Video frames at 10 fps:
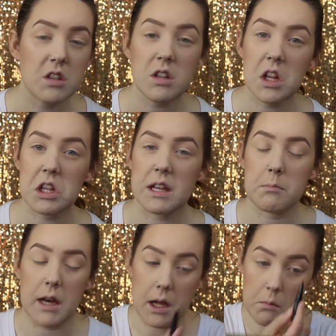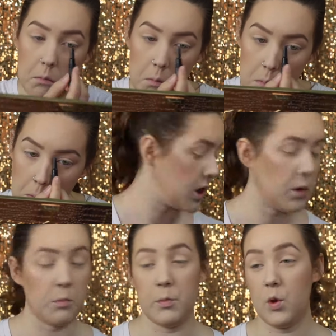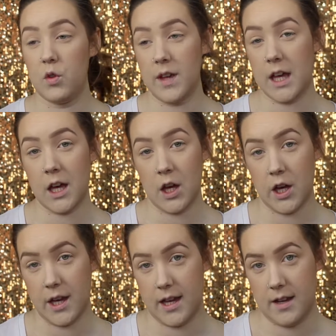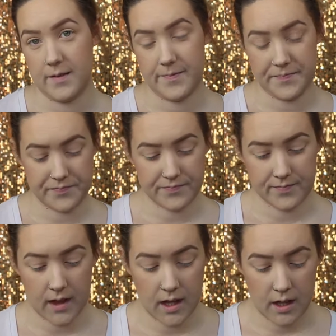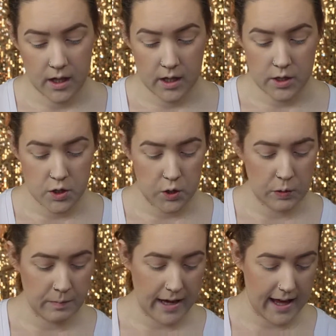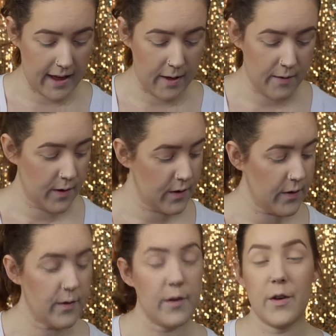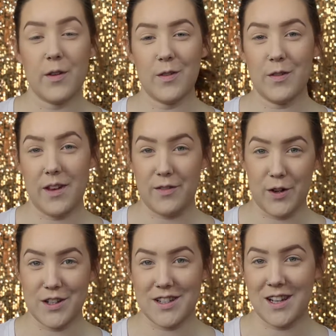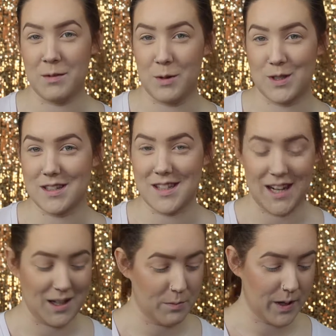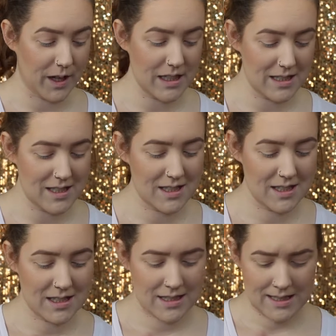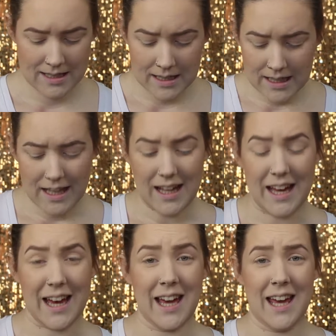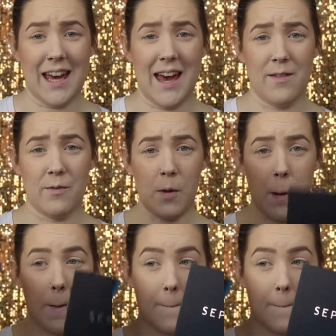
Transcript: It's not looking bad. Moving on to my favorite and most exciting part. I have